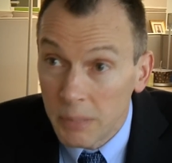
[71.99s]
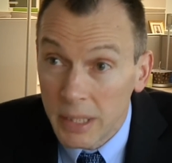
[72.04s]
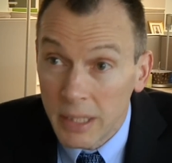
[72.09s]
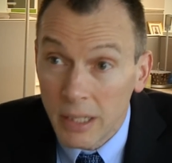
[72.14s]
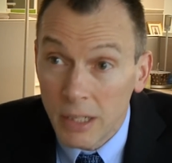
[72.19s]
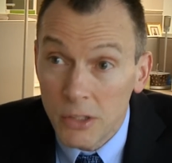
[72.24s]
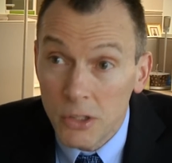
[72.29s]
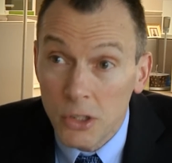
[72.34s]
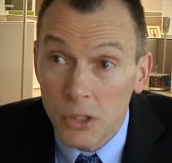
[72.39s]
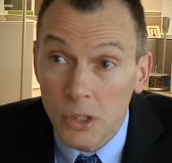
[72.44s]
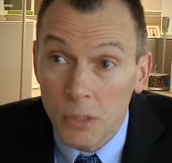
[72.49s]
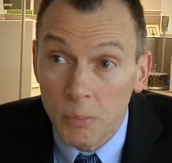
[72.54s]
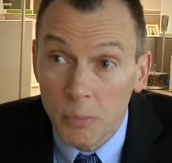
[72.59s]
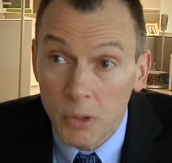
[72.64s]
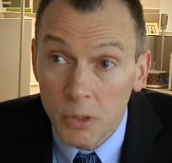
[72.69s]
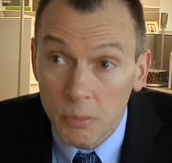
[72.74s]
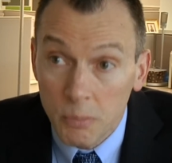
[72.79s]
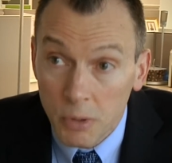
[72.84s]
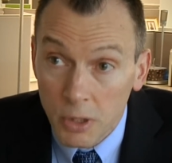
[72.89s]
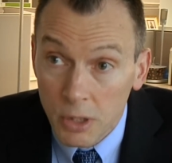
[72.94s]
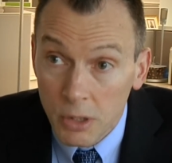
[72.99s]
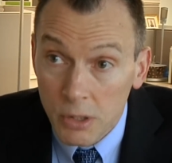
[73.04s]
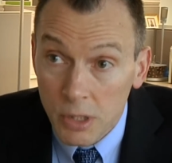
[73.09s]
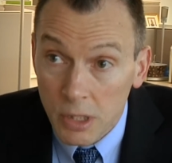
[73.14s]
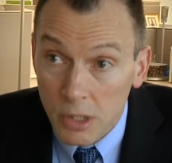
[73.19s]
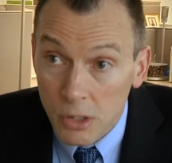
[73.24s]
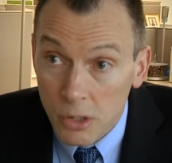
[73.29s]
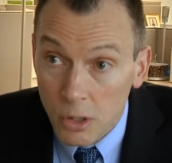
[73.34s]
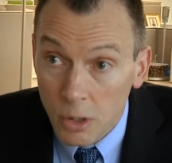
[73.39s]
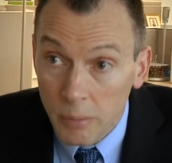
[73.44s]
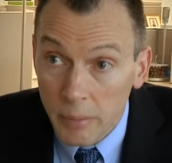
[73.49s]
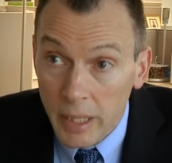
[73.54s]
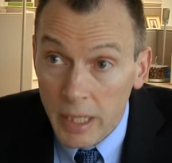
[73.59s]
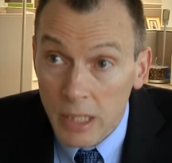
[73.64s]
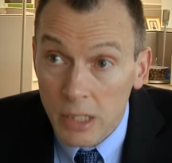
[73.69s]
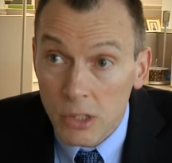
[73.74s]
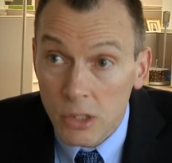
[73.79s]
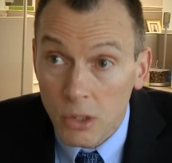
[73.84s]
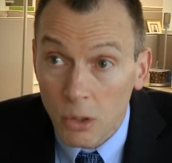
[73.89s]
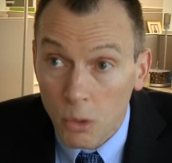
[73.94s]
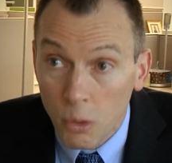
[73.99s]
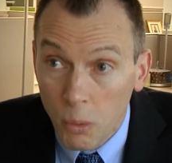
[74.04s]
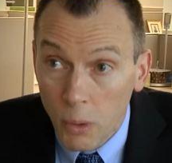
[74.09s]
because you're producing so many so